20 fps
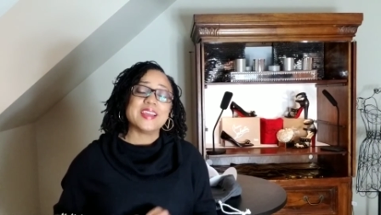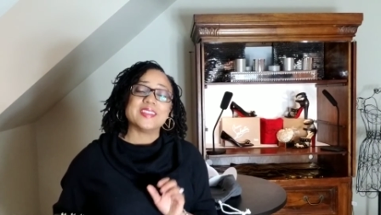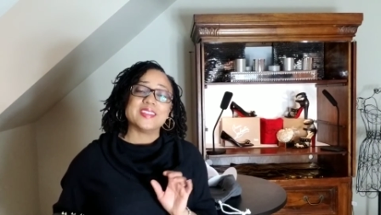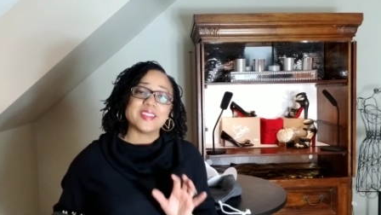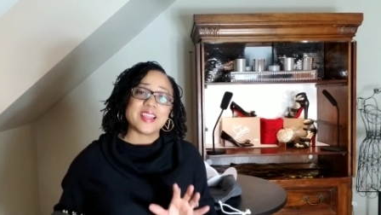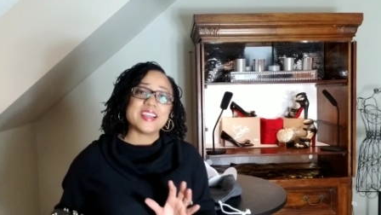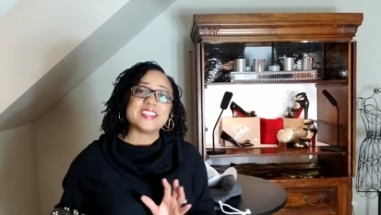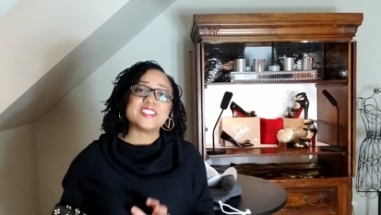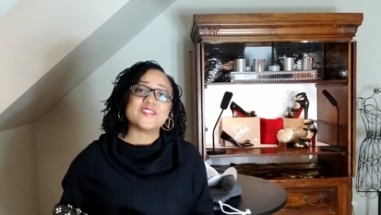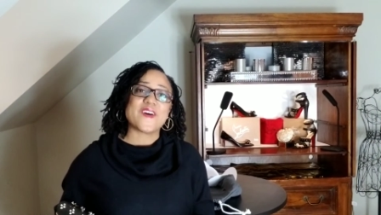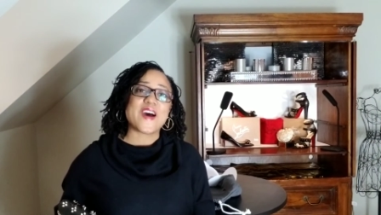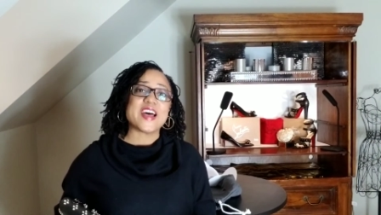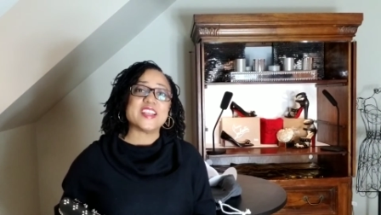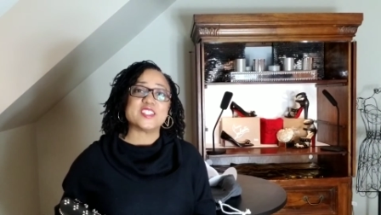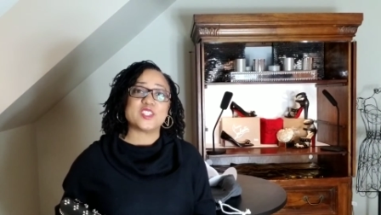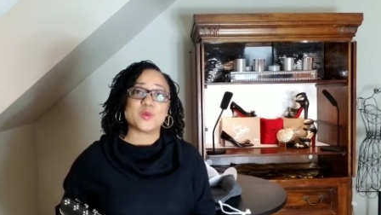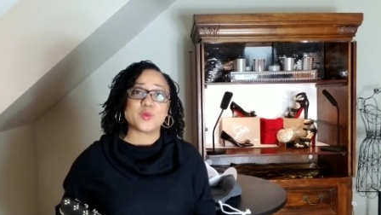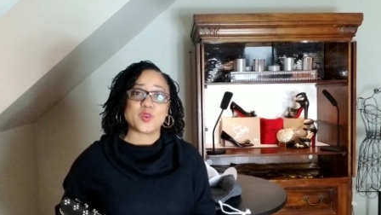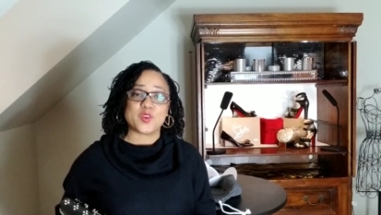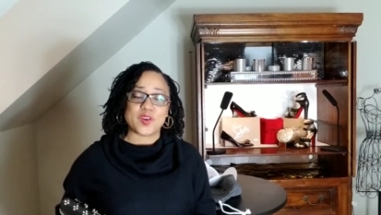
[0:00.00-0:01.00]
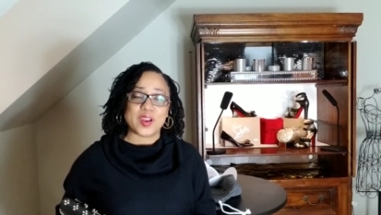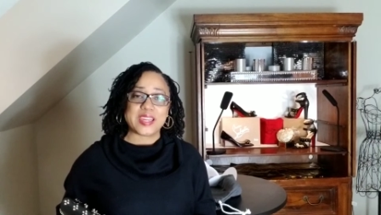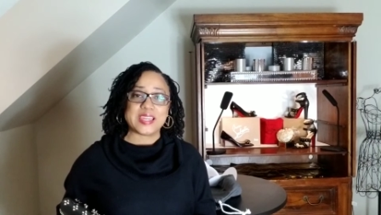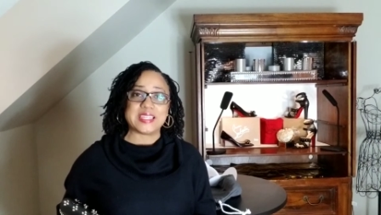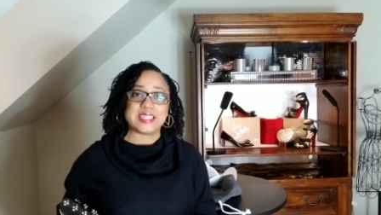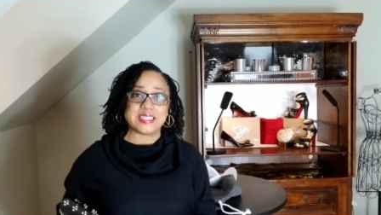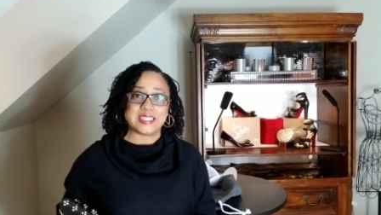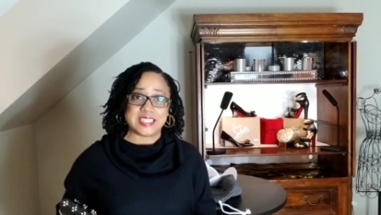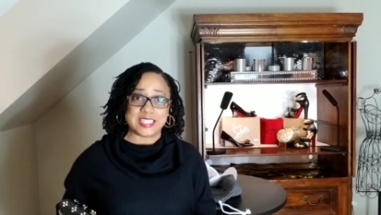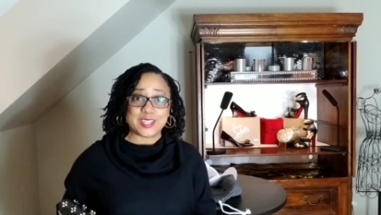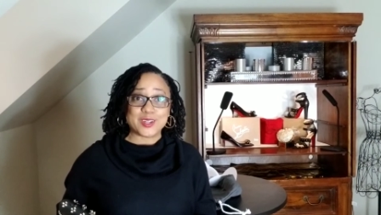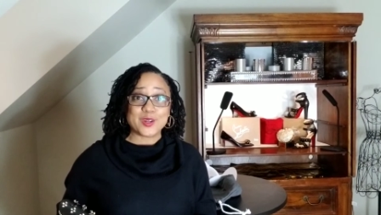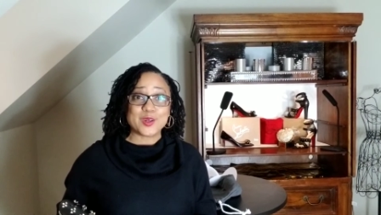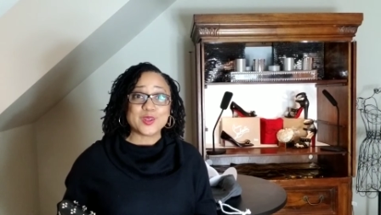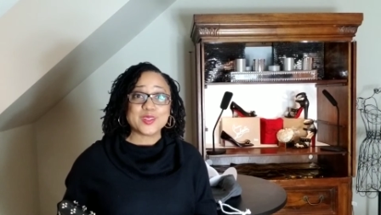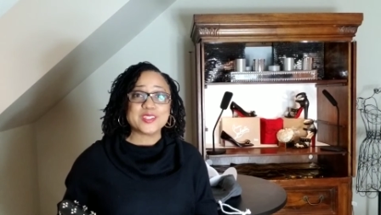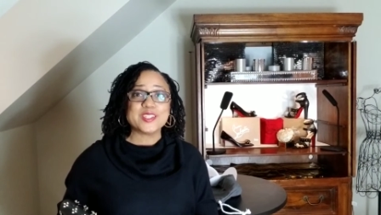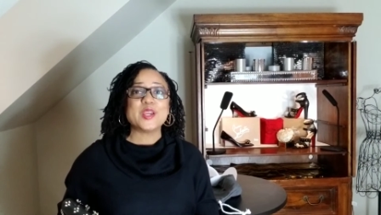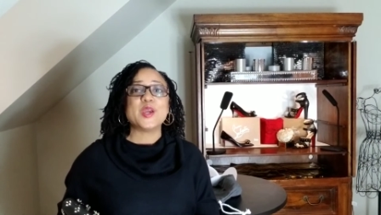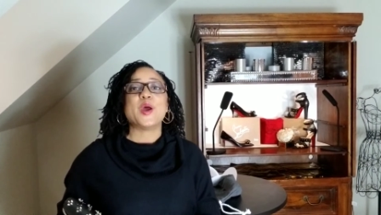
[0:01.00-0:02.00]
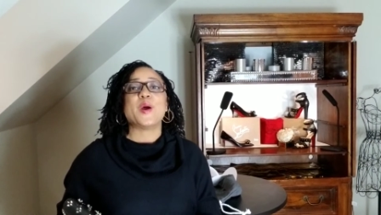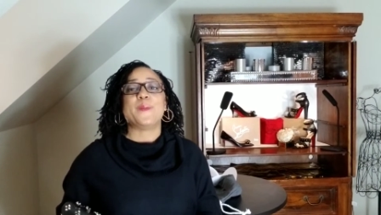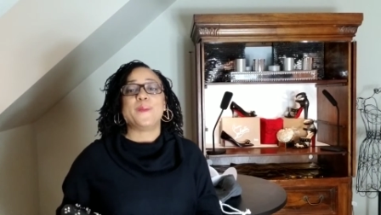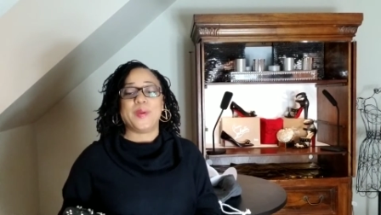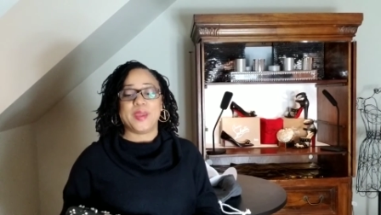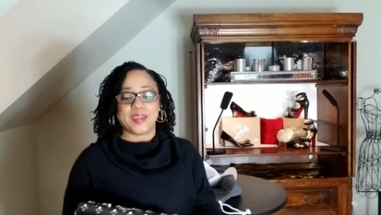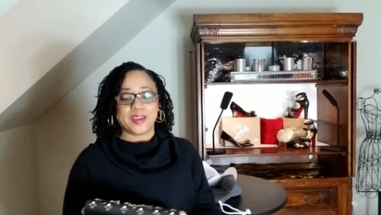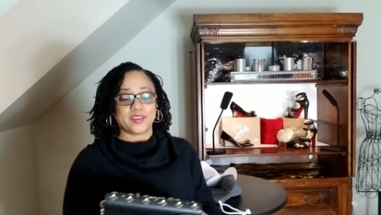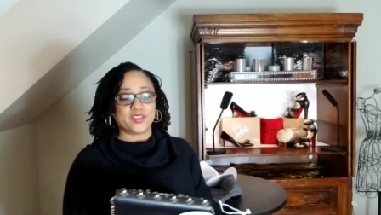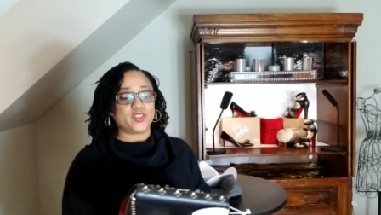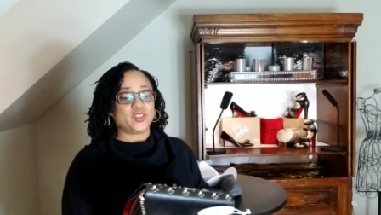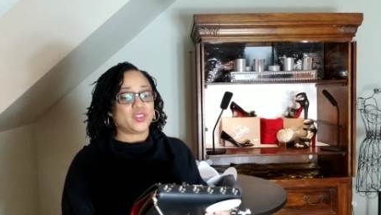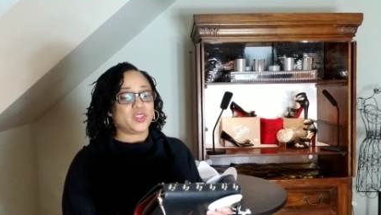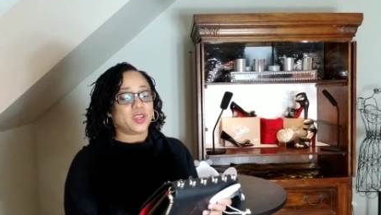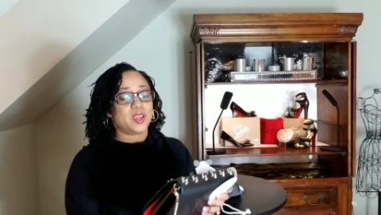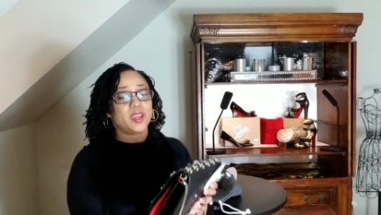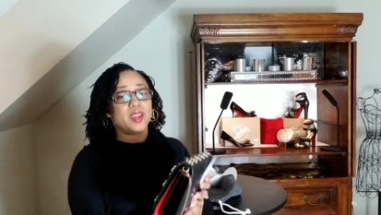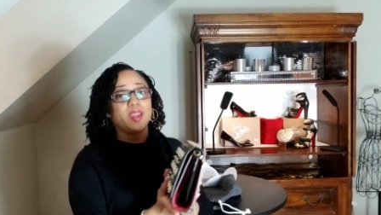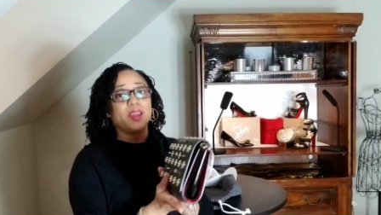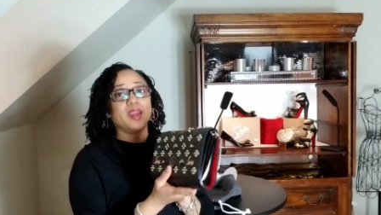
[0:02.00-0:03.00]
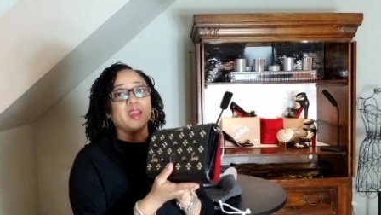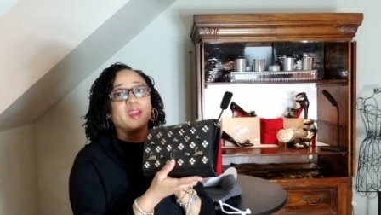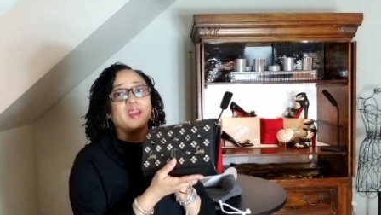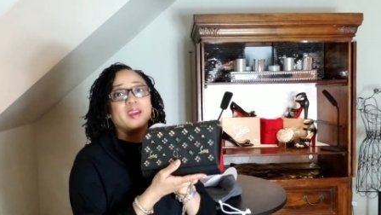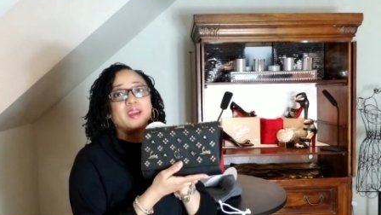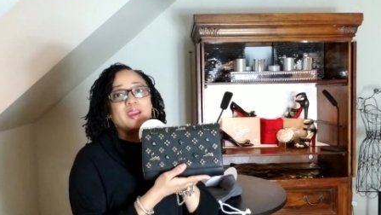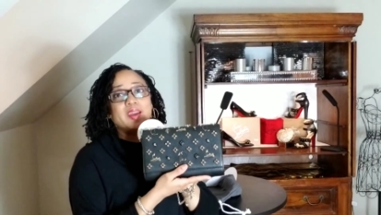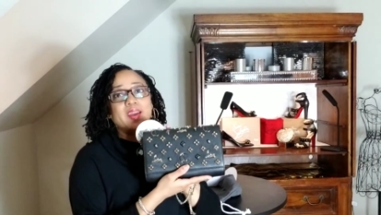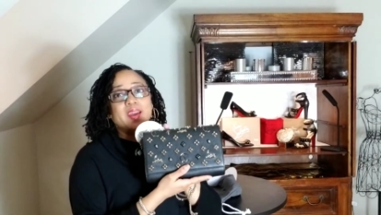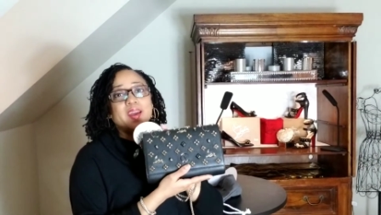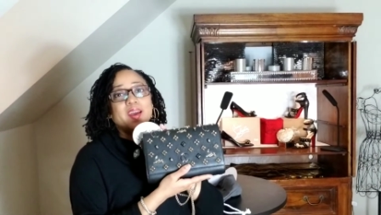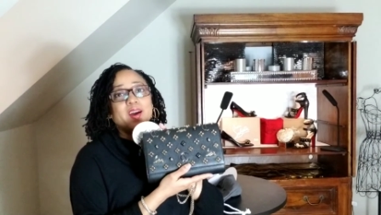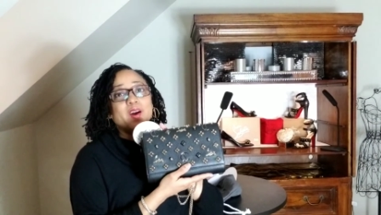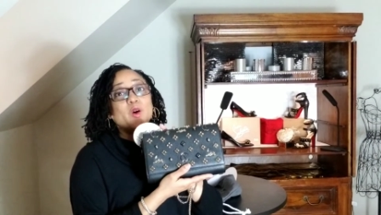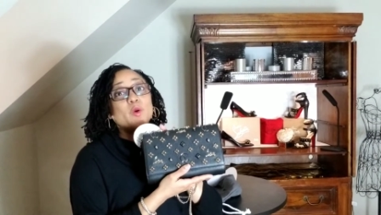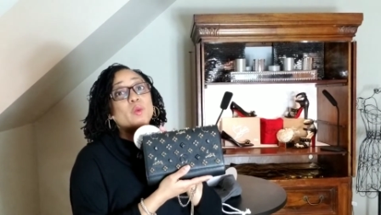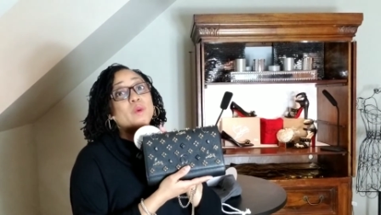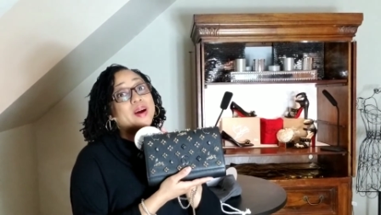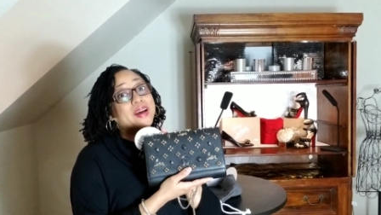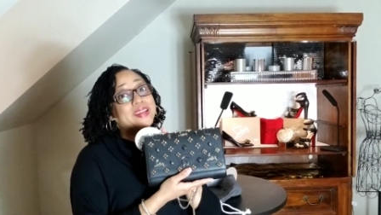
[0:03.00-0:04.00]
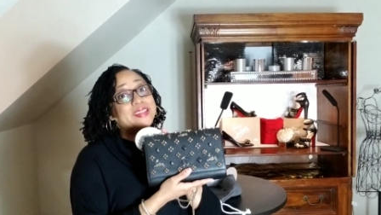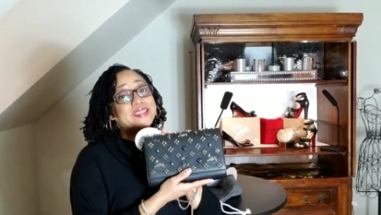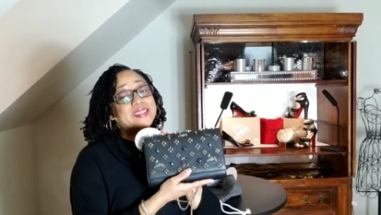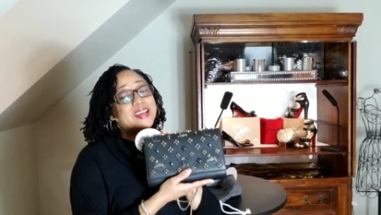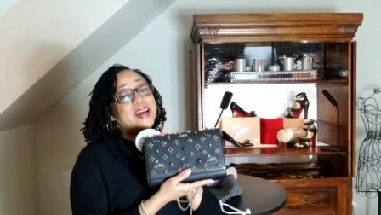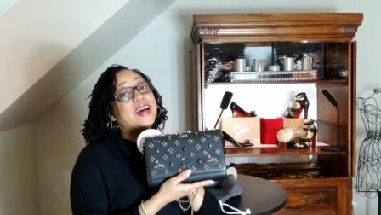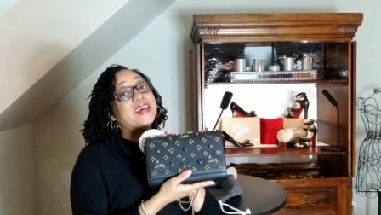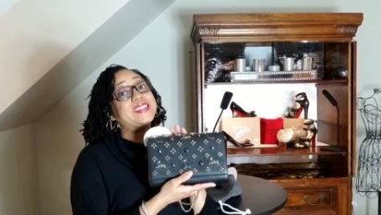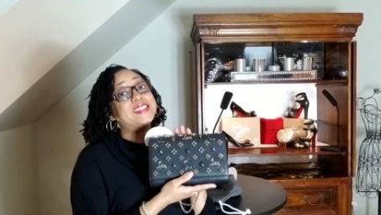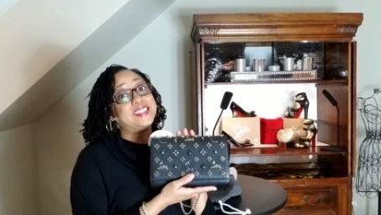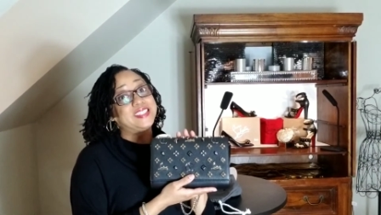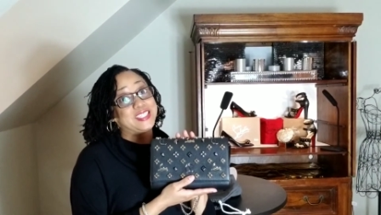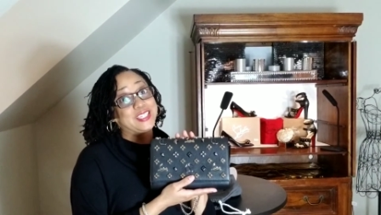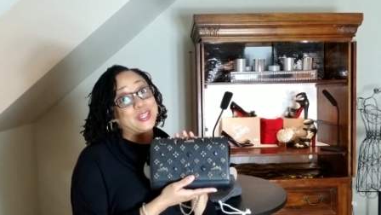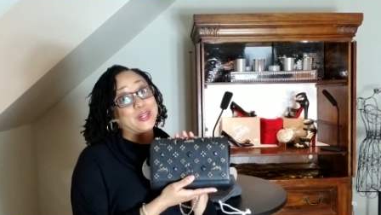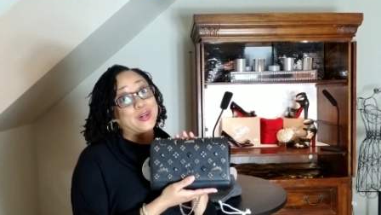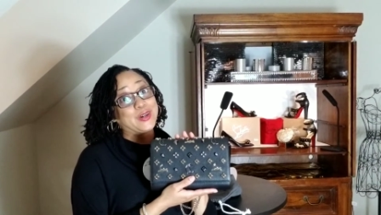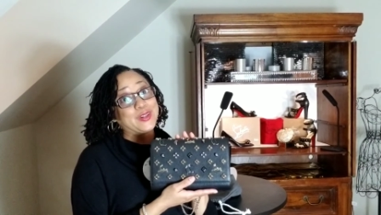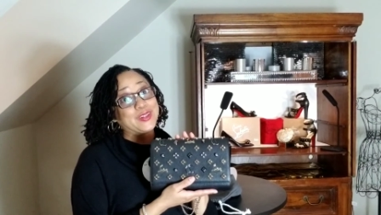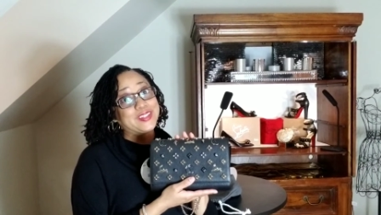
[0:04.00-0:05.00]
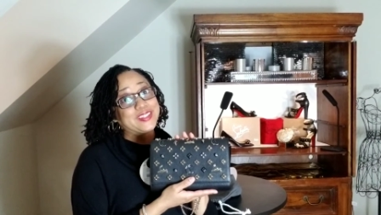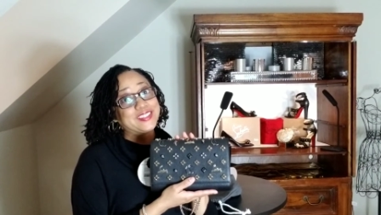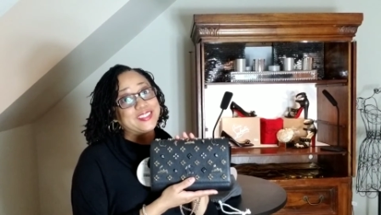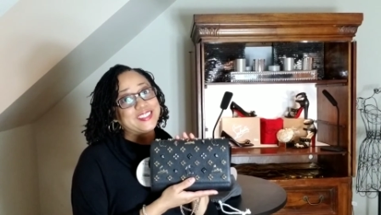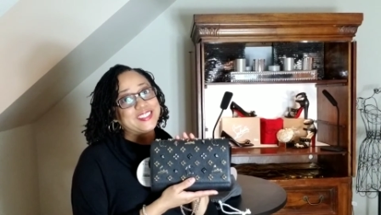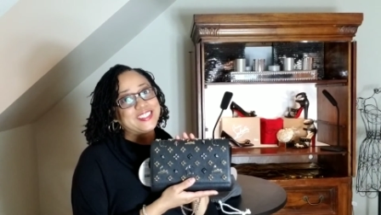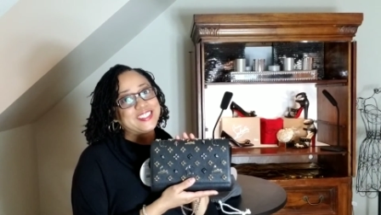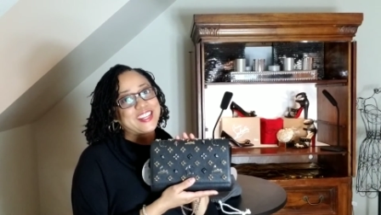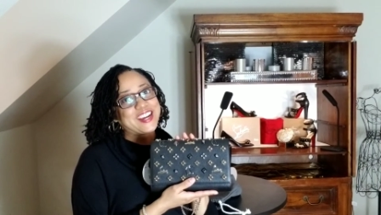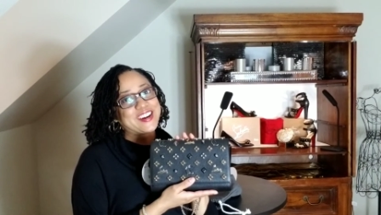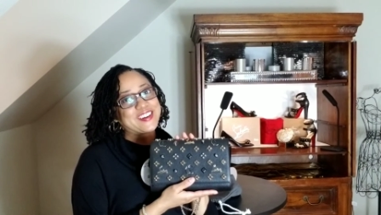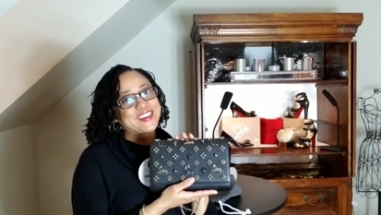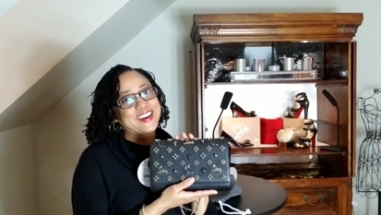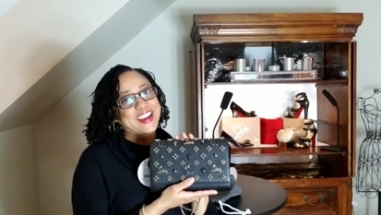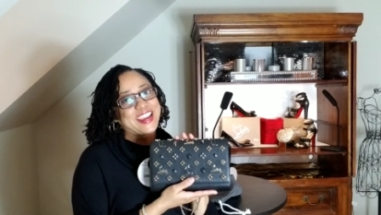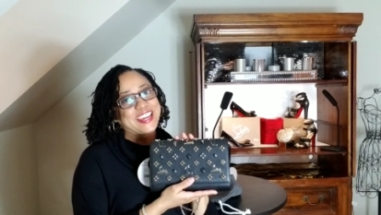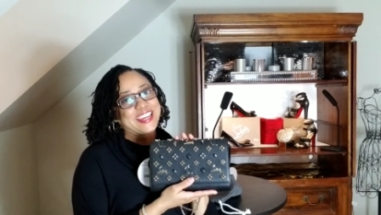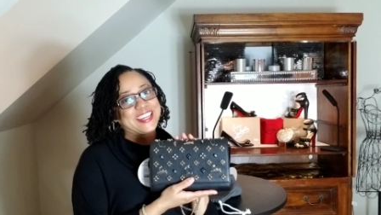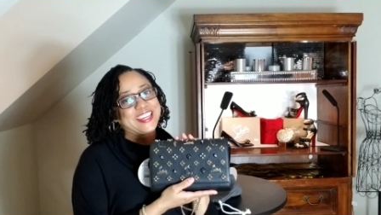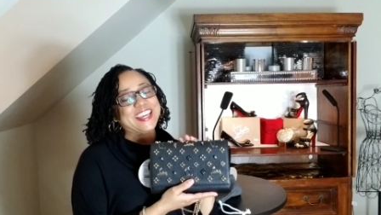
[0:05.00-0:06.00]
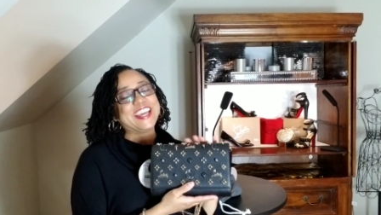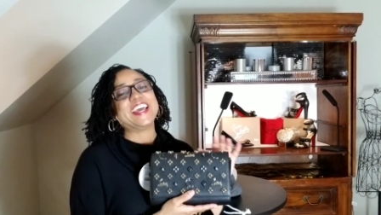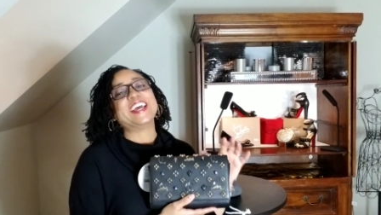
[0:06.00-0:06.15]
Let's find some great deals because she was a steal. All right?